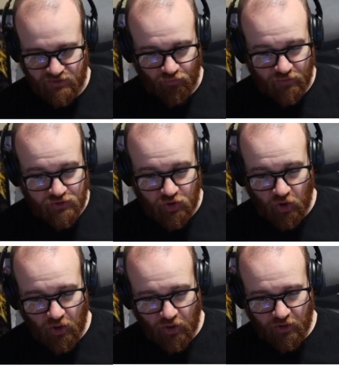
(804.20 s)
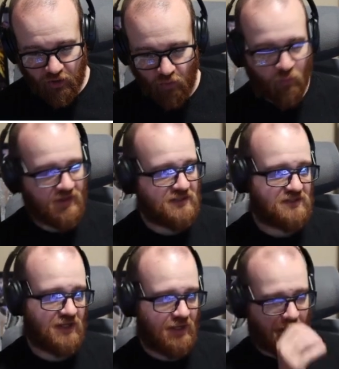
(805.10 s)
return
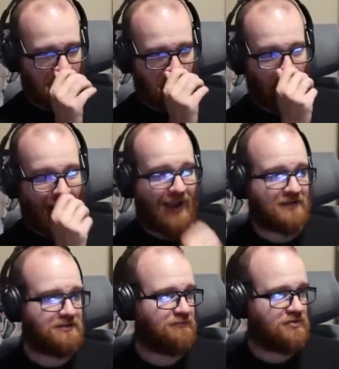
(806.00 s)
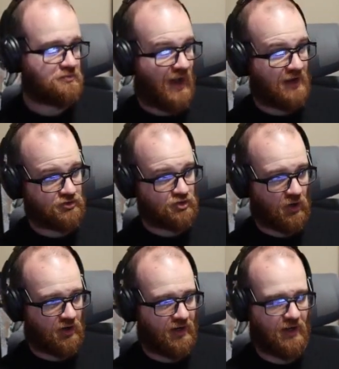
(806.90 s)
Weezing in our active spot to
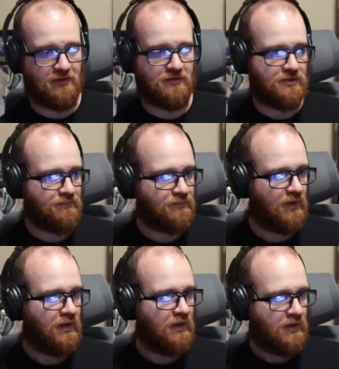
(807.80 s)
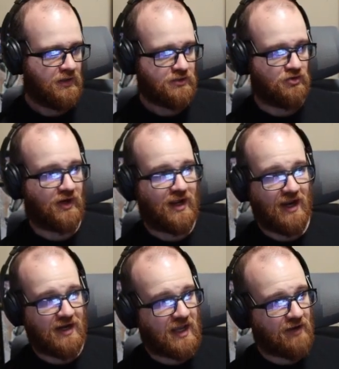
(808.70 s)
our hand. So it kind
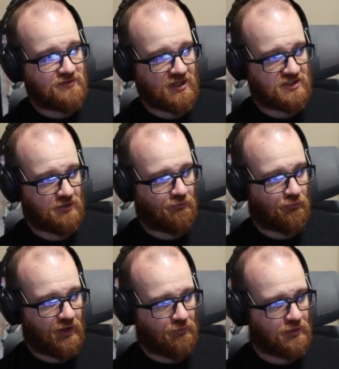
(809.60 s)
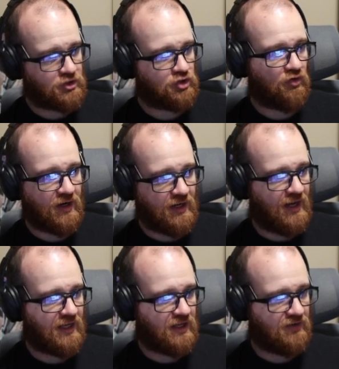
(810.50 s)
of gives us a free retreat
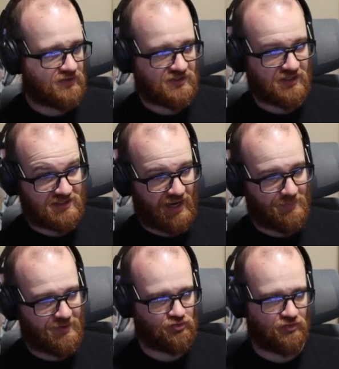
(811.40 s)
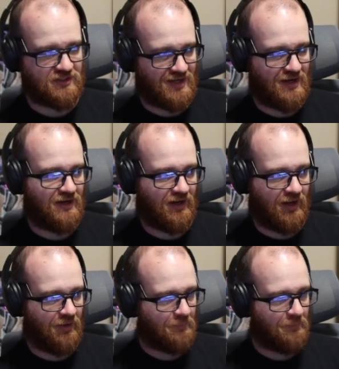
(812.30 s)
and it gives us a damage reset on it.